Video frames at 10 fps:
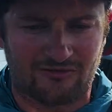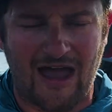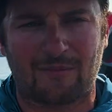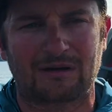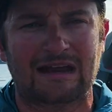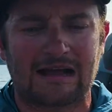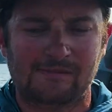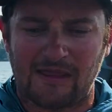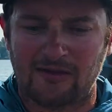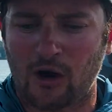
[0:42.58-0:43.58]
happened.
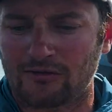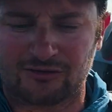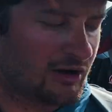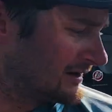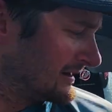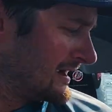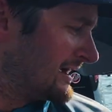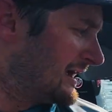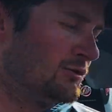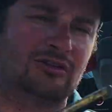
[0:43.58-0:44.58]
And then all of a sudden,
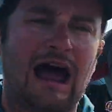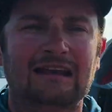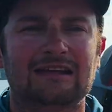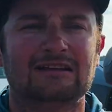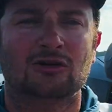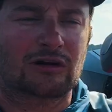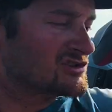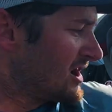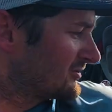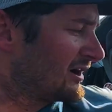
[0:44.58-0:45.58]
it was 90 degrees
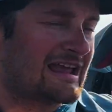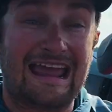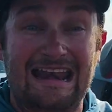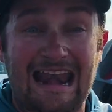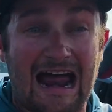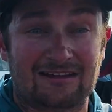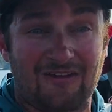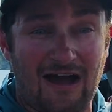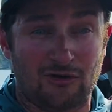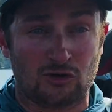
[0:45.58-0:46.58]
yesterday and
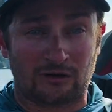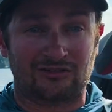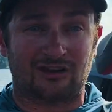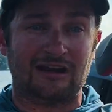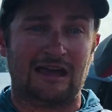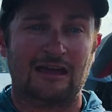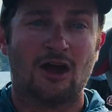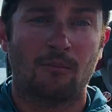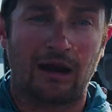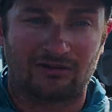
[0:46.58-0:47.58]
95 degrees today.
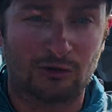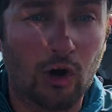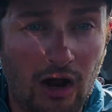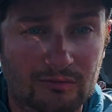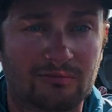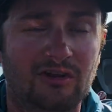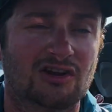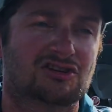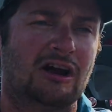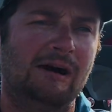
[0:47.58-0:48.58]
But I still caught some
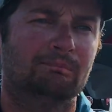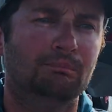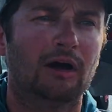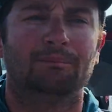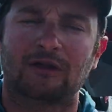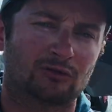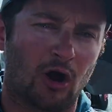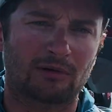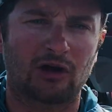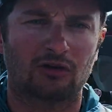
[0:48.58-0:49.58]
fish, but it was
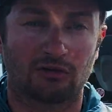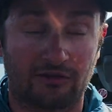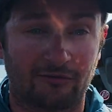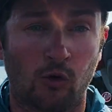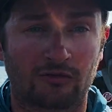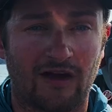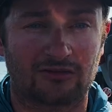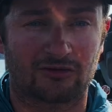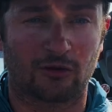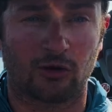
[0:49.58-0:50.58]
all because of the
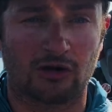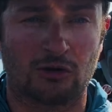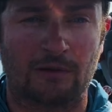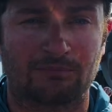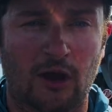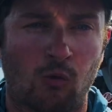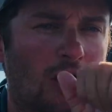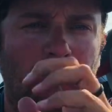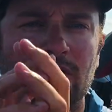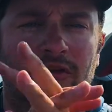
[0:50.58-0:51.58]
forward-facing sonar unit.
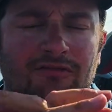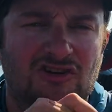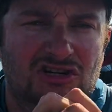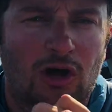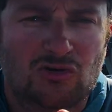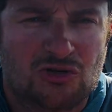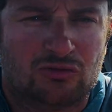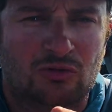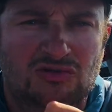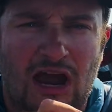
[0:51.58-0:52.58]
Welcome to the Fishing Coach
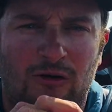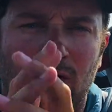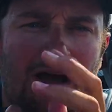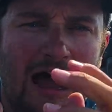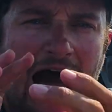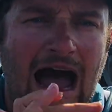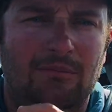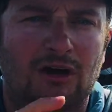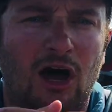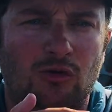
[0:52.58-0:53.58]
YouTube channel. I
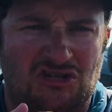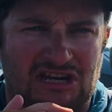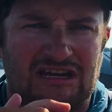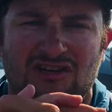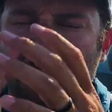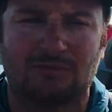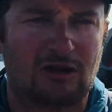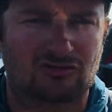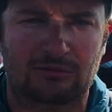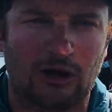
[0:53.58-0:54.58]
am Coach E, Jimmy
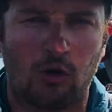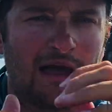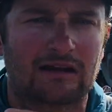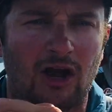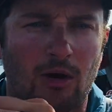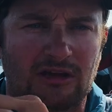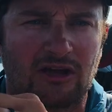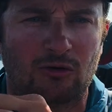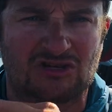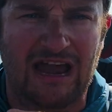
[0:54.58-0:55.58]
Eastern. Go ahead and call me
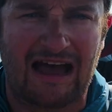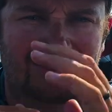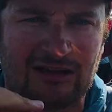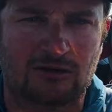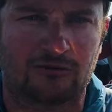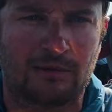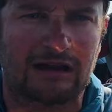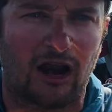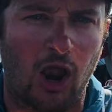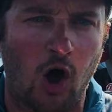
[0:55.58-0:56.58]
Coach. Guys, thank you for being
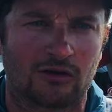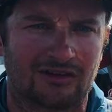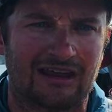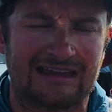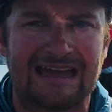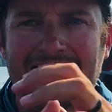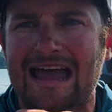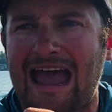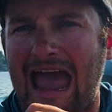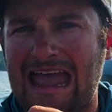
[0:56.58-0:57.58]
along today.
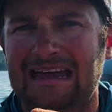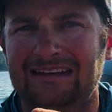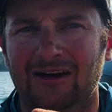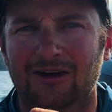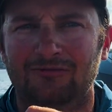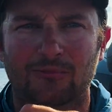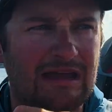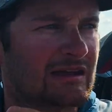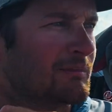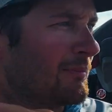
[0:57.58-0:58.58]
And for
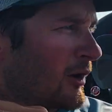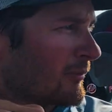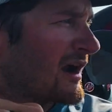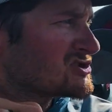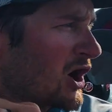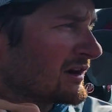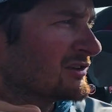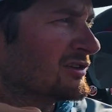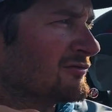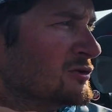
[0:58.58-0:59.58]
me, part of my journey
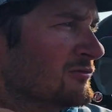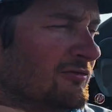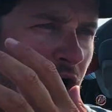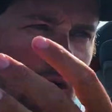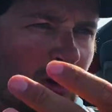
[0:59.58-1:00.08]
is if you followed